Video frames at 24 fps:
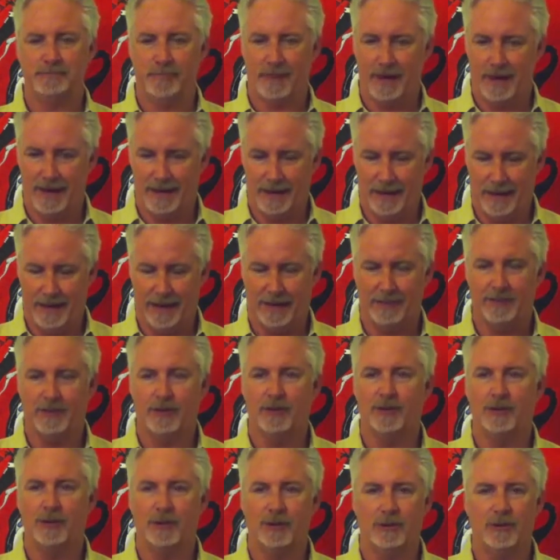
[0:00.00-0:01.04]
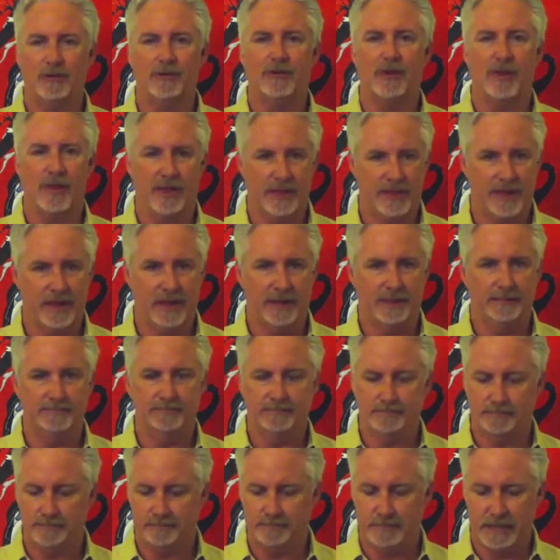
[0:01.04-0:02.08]
is a little thin,
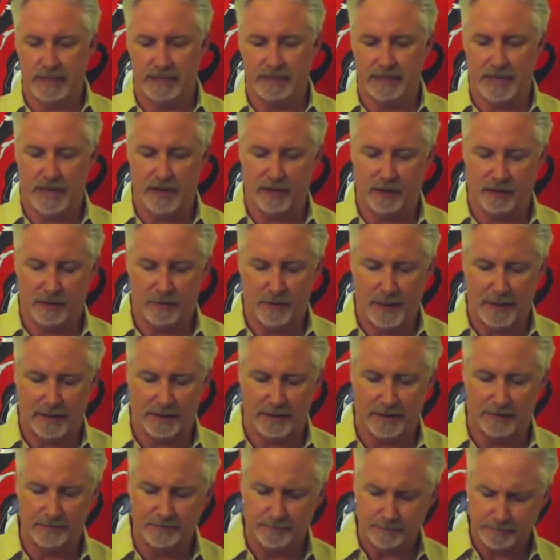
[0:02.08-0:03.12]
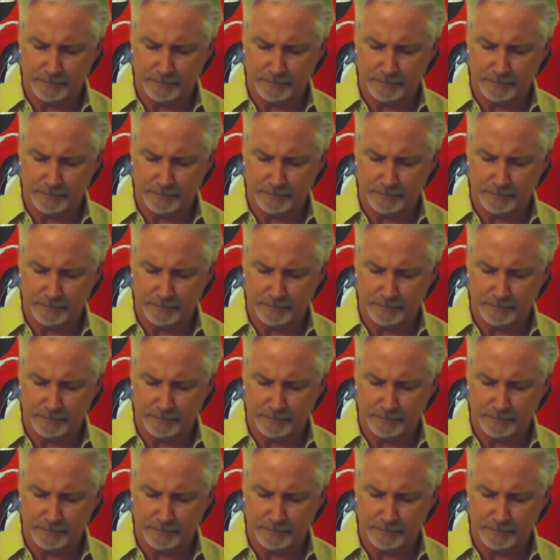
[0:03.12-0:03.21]
as I expected.